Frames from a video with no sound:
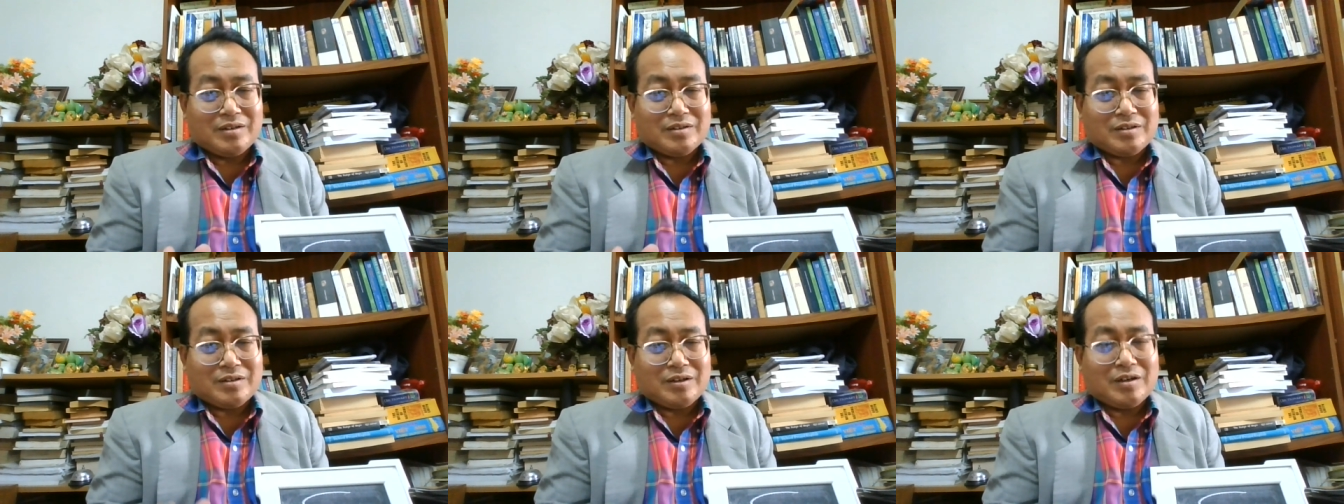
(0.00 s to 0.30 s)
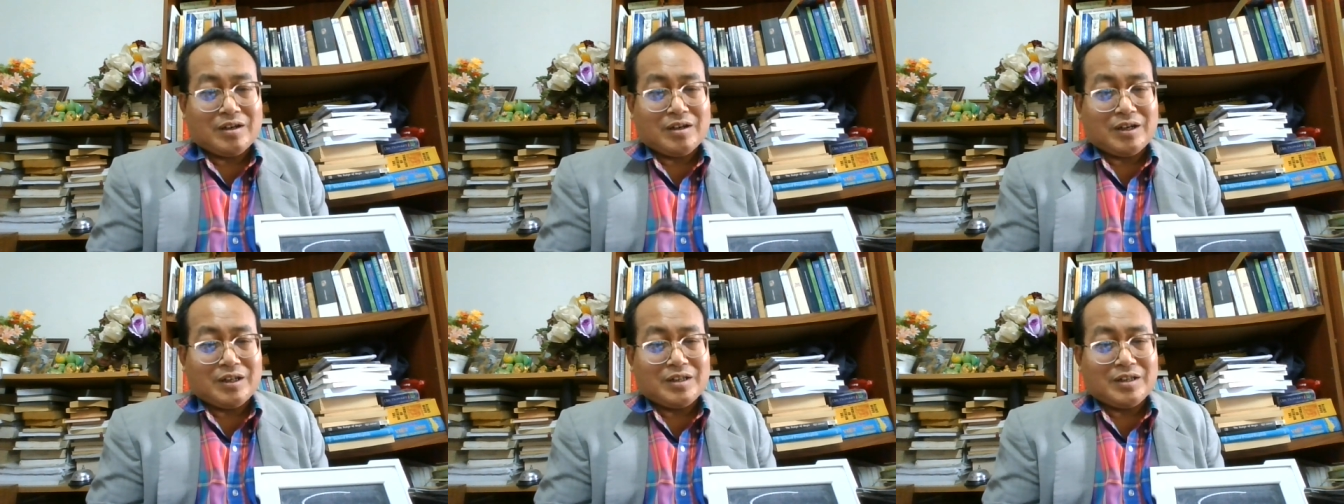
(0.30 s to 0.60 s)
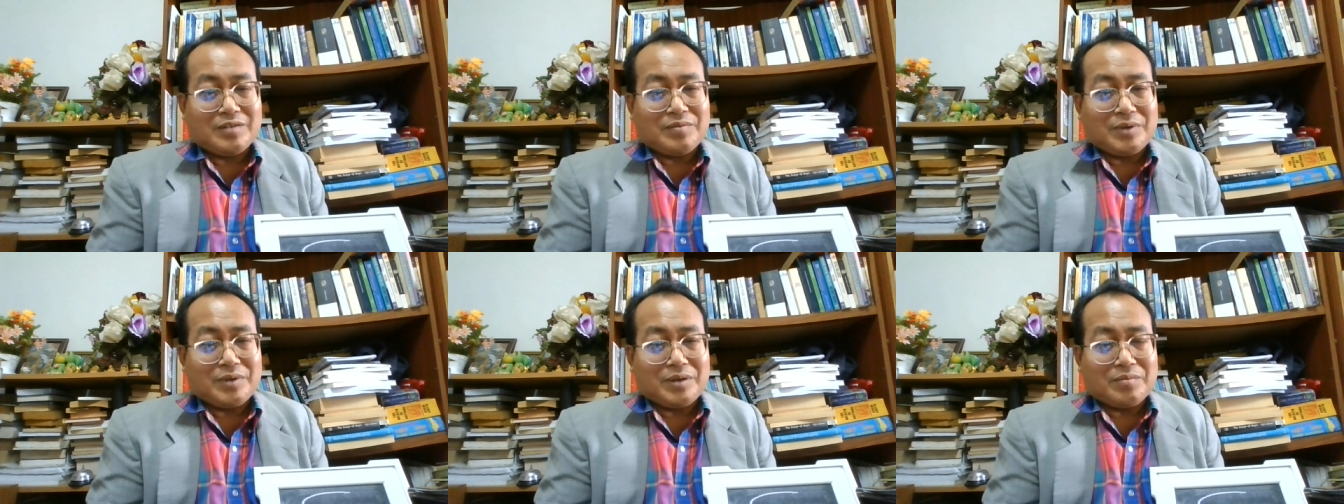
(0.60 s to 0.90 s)
talk a
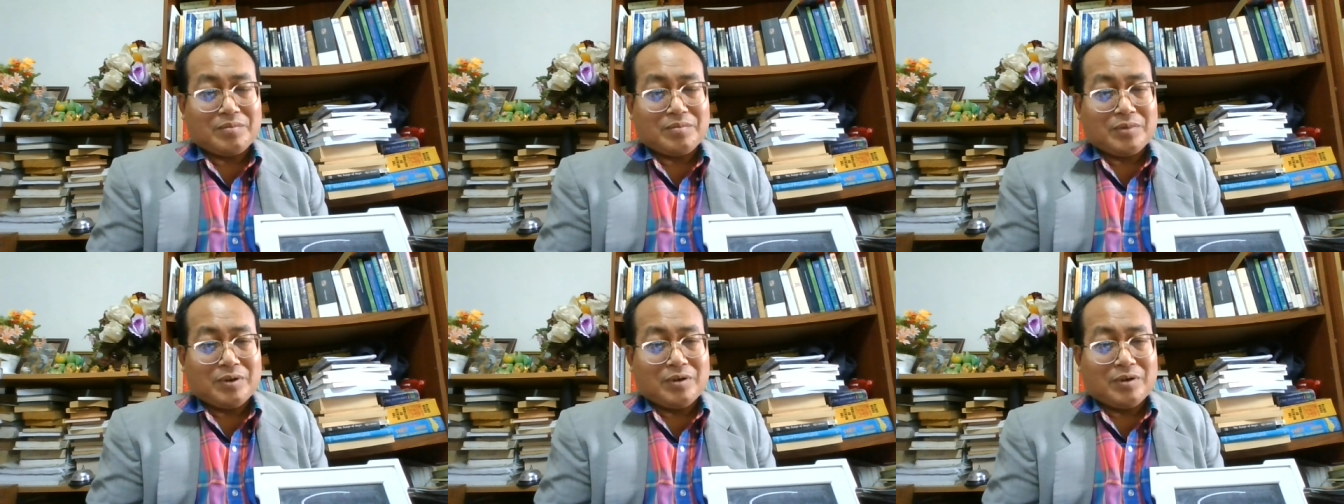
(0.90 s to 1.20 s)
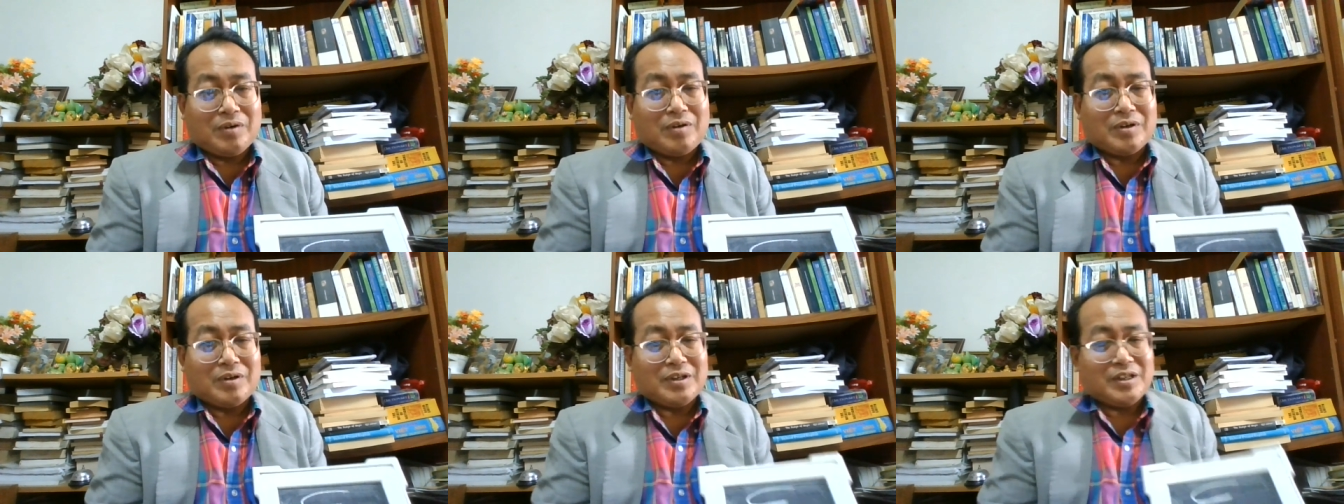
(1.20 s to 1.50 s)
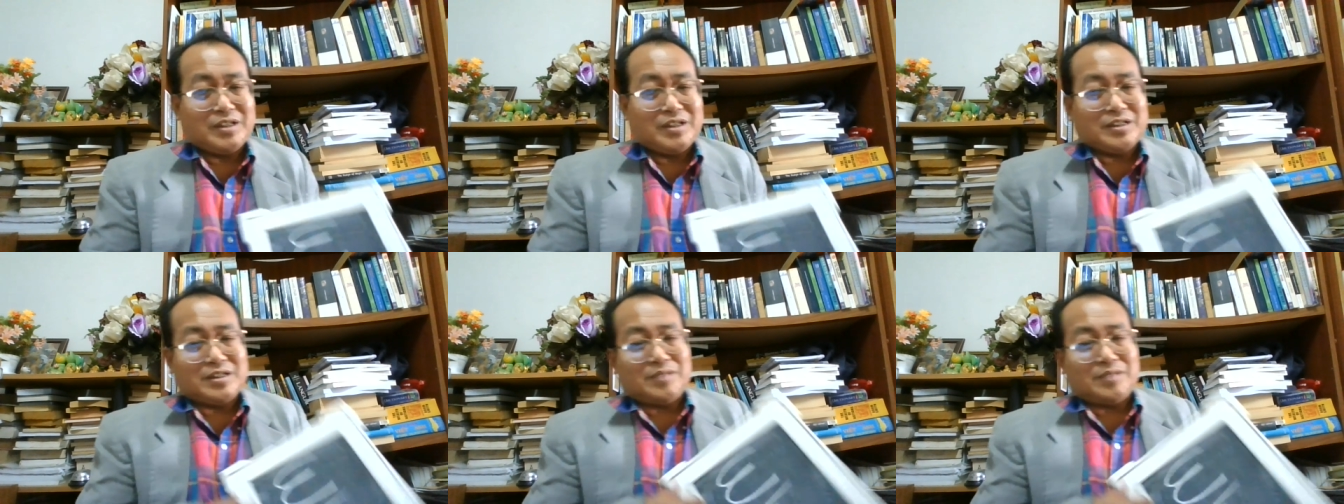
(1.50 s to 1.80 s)
little bit more
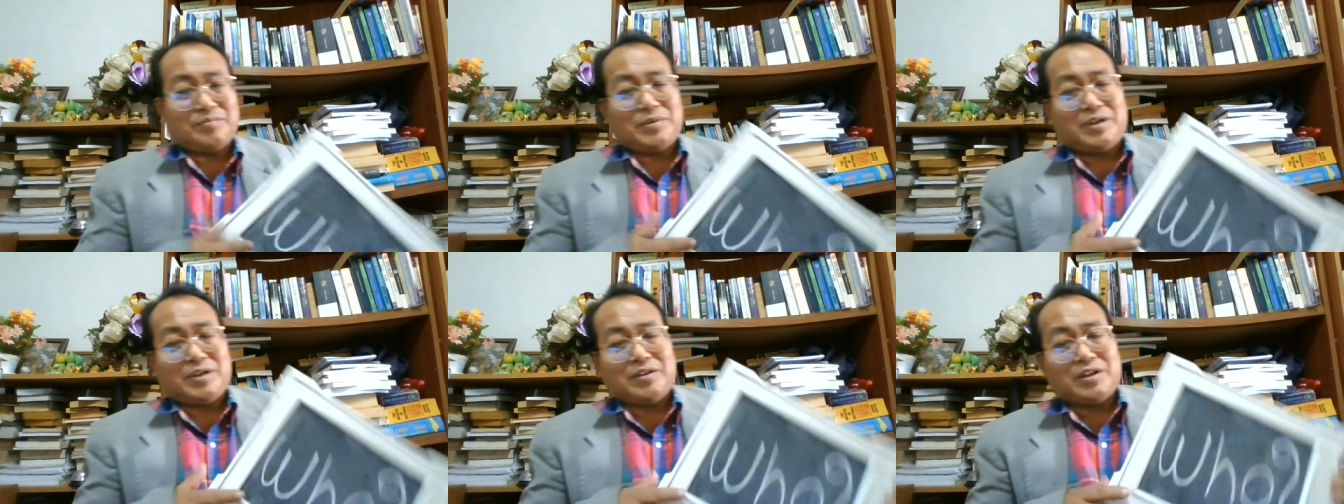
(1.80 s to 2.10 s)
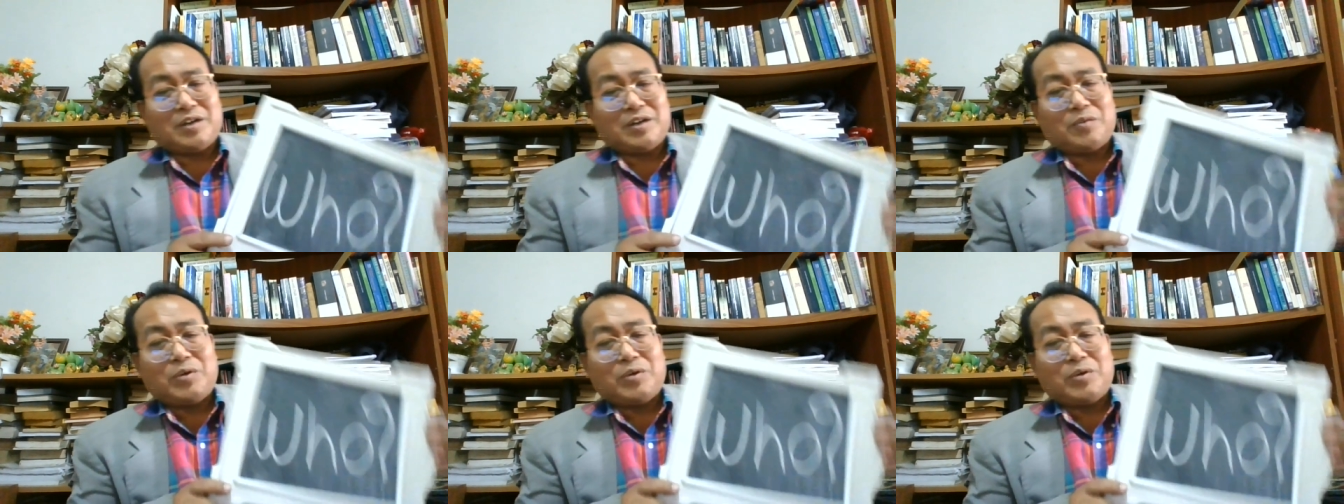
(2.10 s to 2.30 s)
is about the